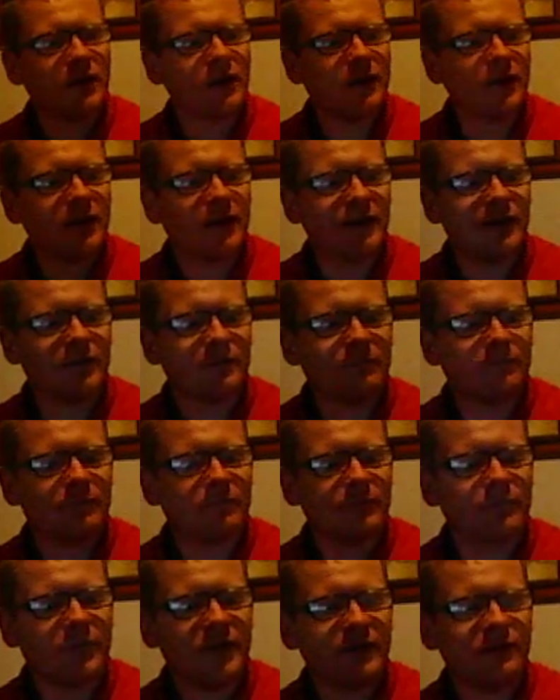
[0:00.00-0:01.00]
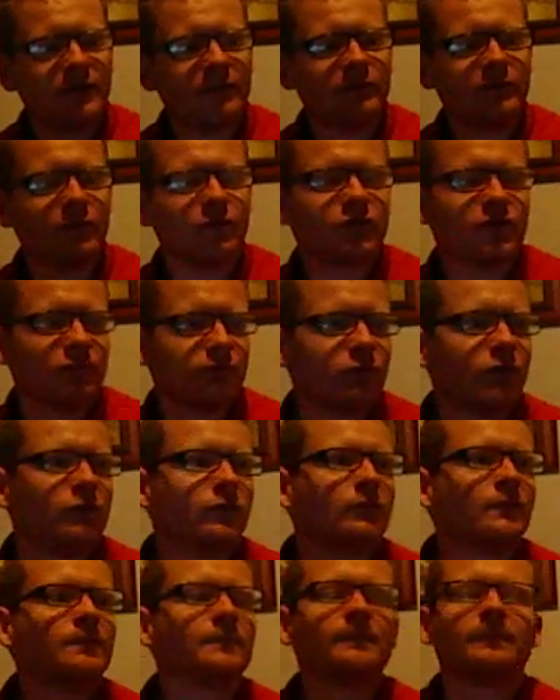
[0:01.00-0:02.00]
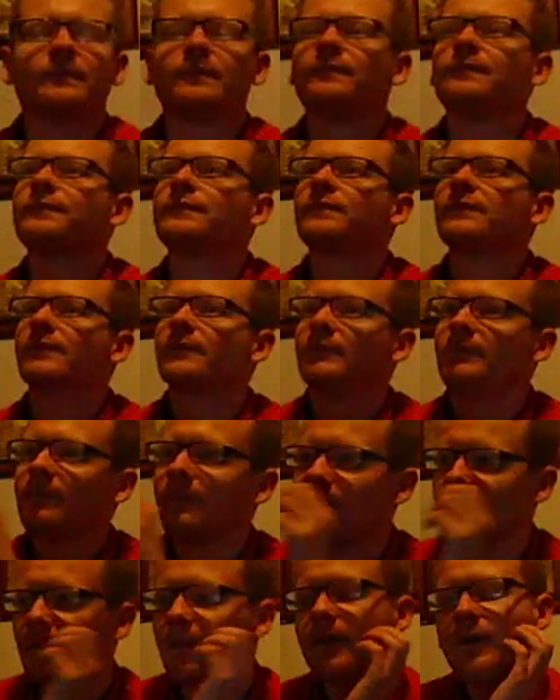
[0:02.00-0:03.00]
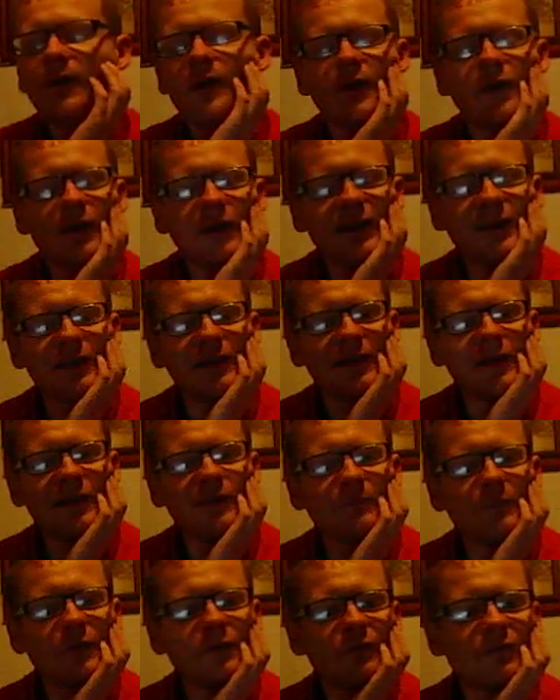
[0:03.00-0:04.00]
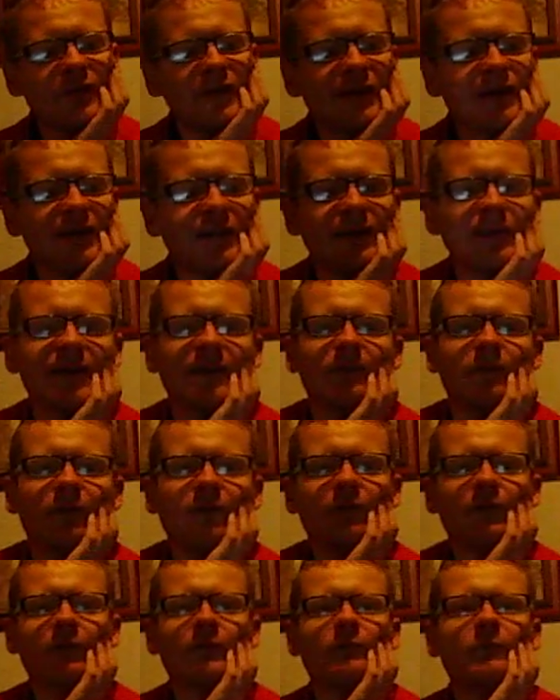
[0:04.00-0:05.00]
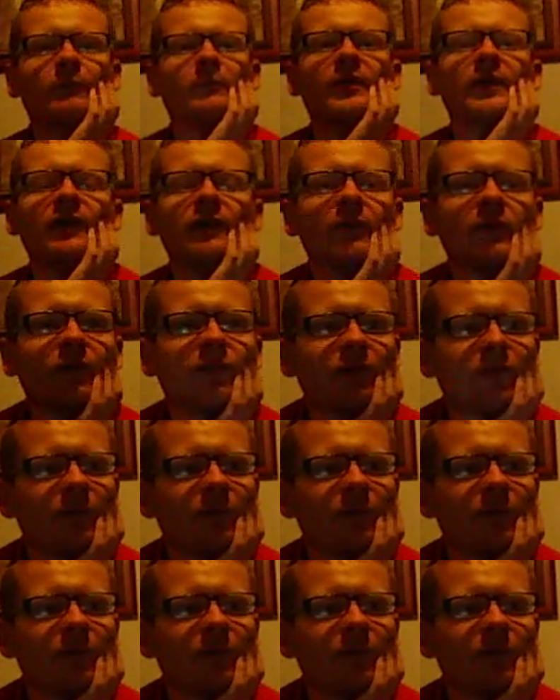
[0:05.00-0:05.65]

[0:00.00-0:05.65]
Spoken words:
Ian. Then there's Dr. Wu. In the movie he lives because